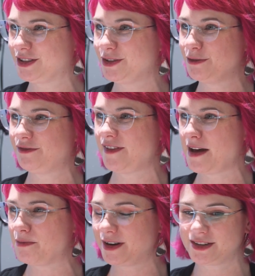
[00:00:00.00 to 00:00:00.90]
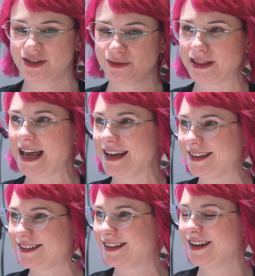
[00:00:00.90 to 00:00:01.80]
to fabric to
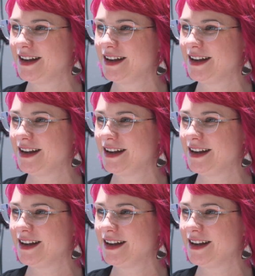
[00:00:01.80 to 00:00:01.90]
light,